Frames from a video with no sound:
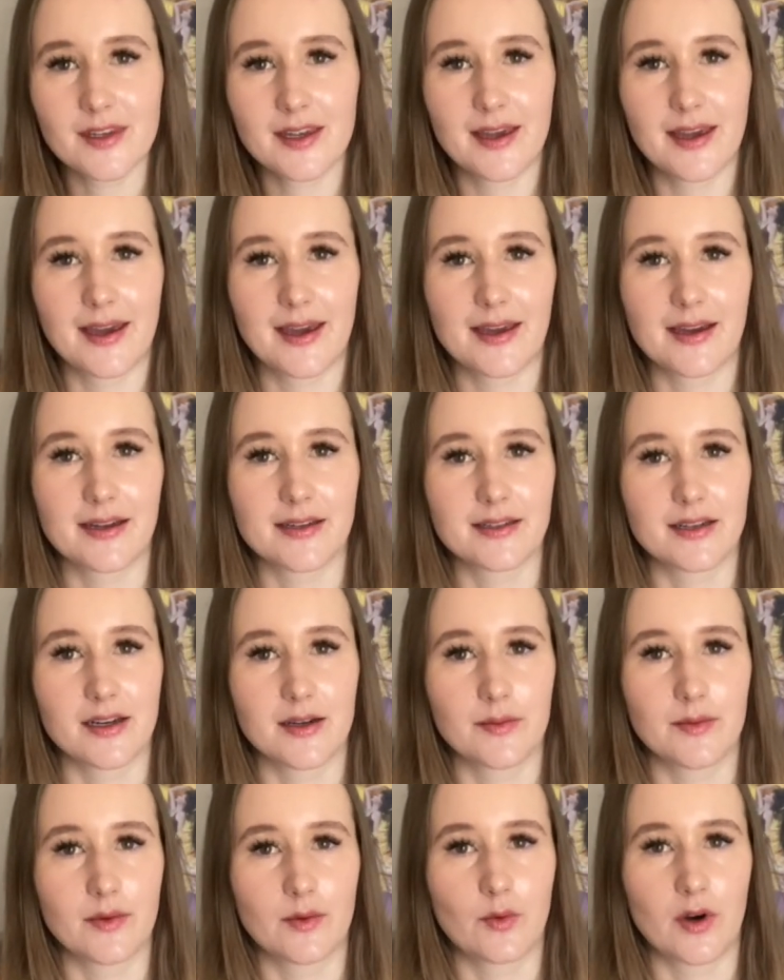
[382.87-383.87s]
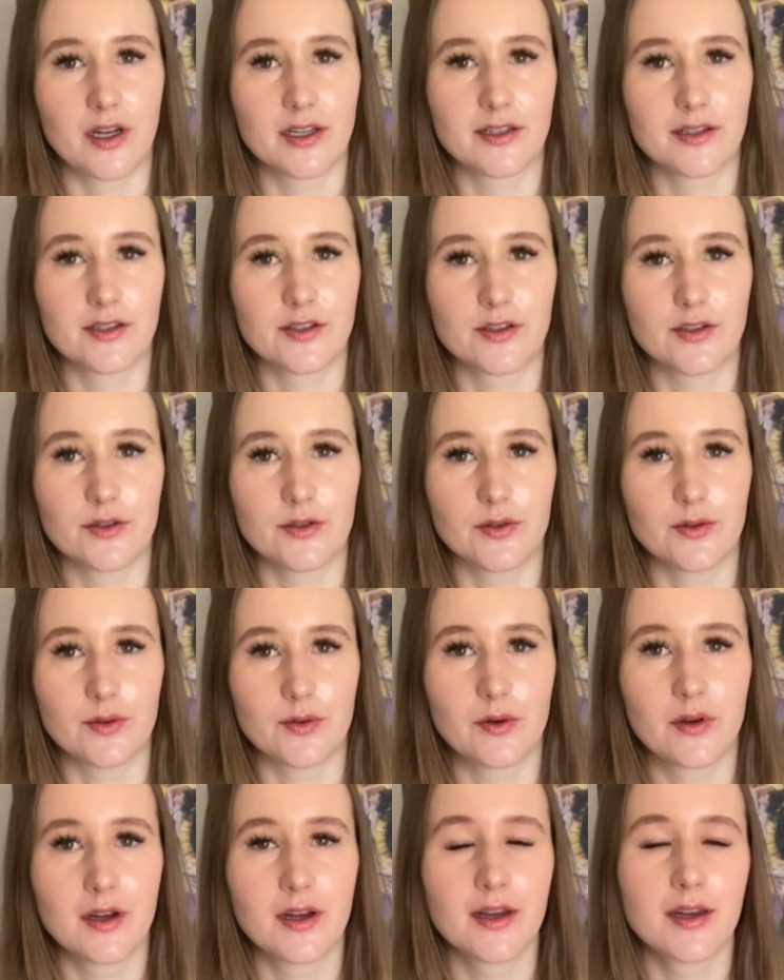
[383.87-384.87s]
and um, one
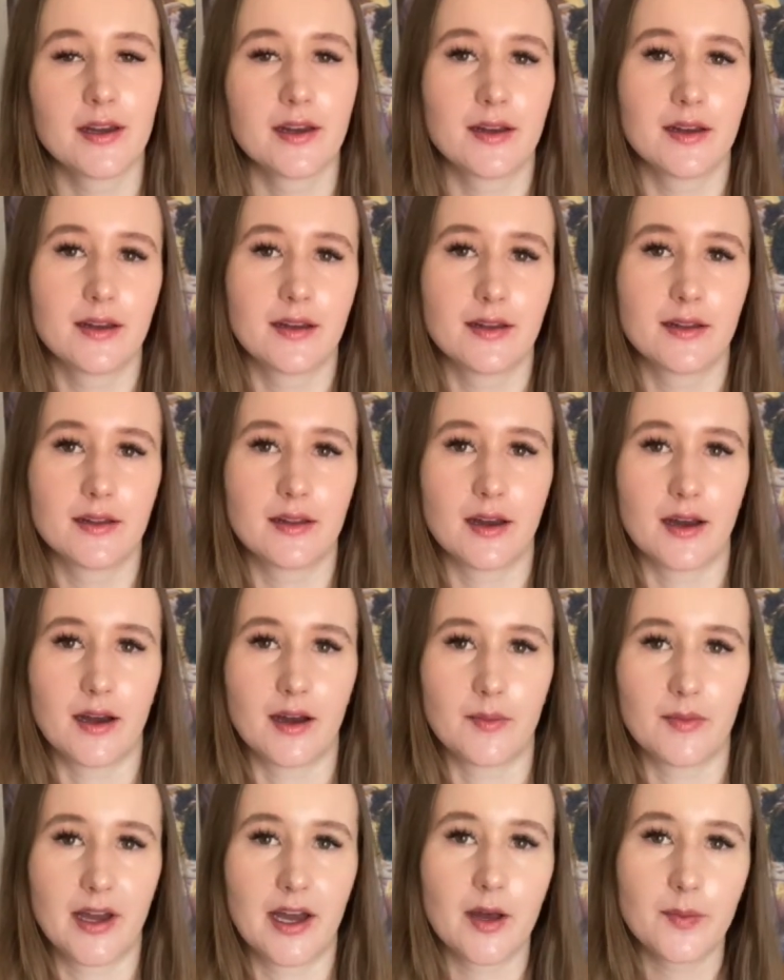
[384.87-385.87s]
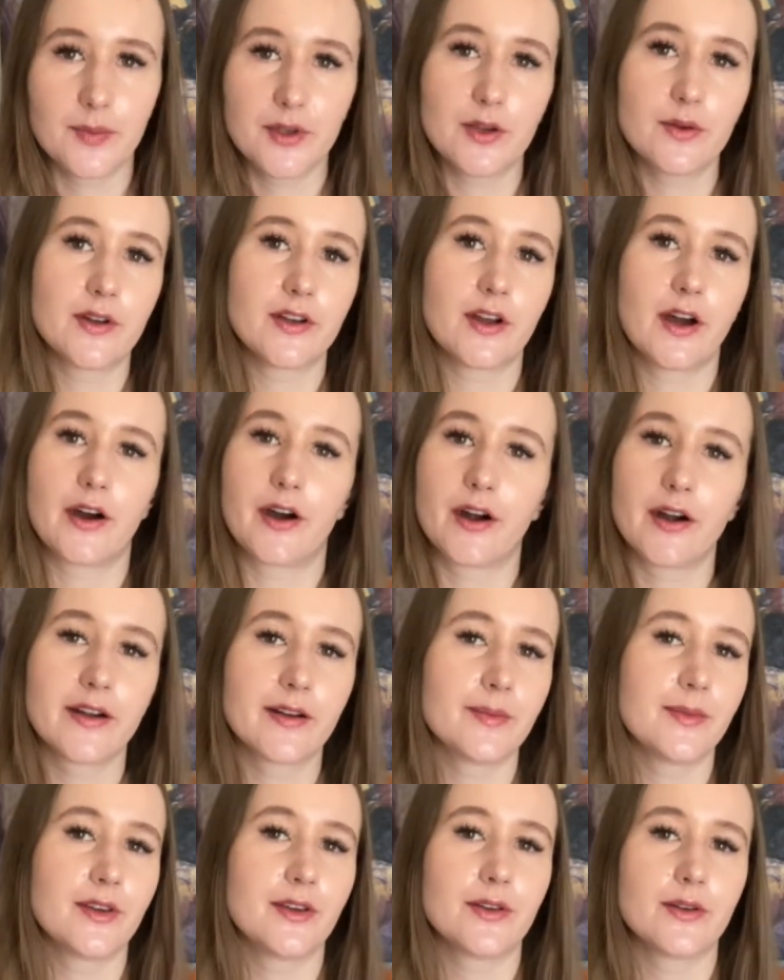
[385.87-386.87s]
to um, help you and not
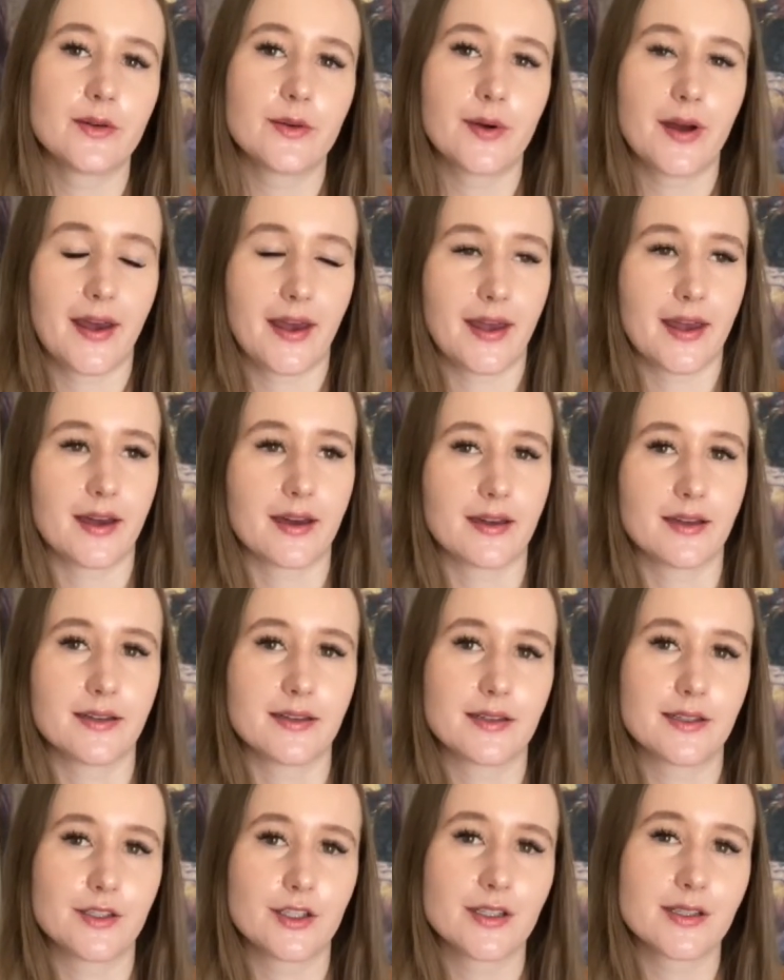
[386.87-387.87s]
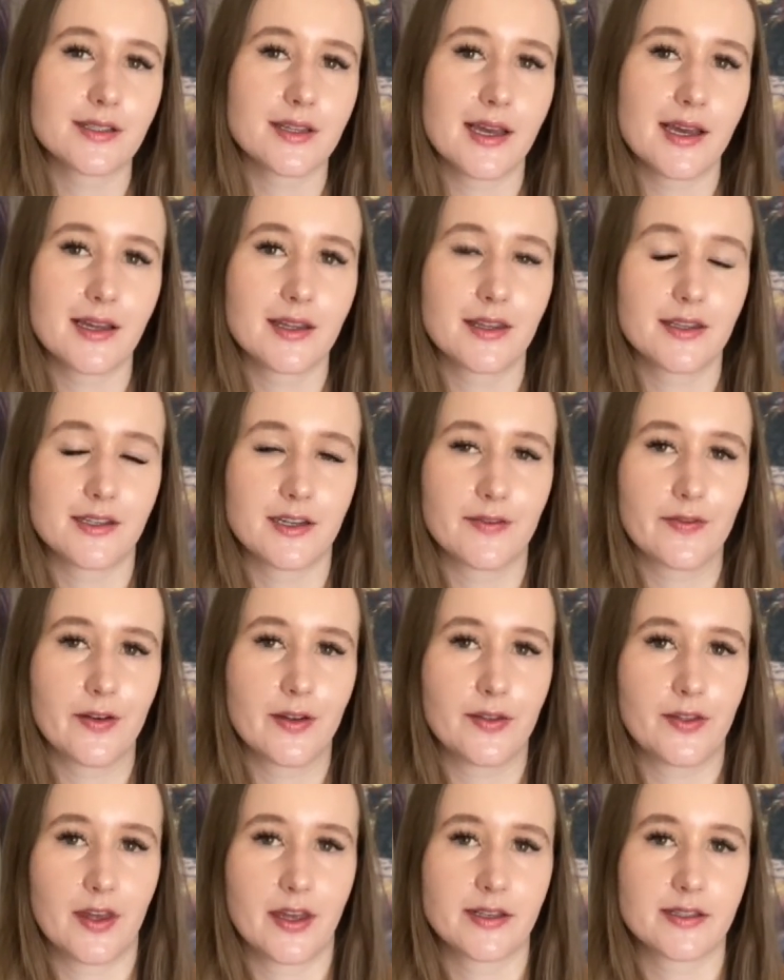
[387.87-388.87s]
harm you. And just like the
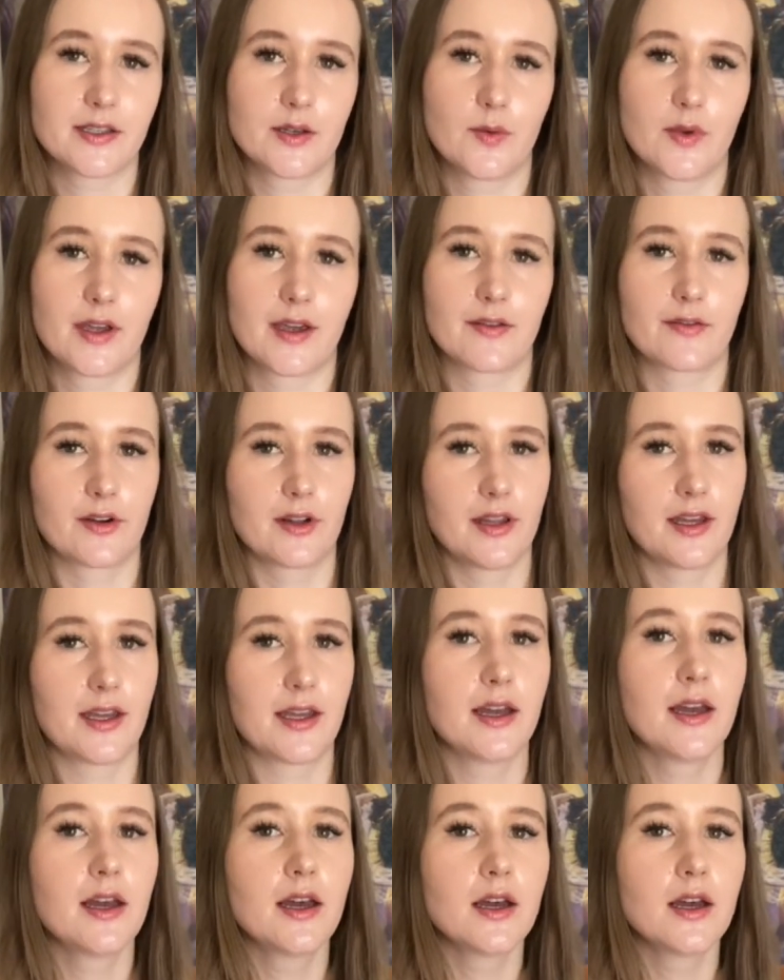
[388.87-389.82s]
different things that we can really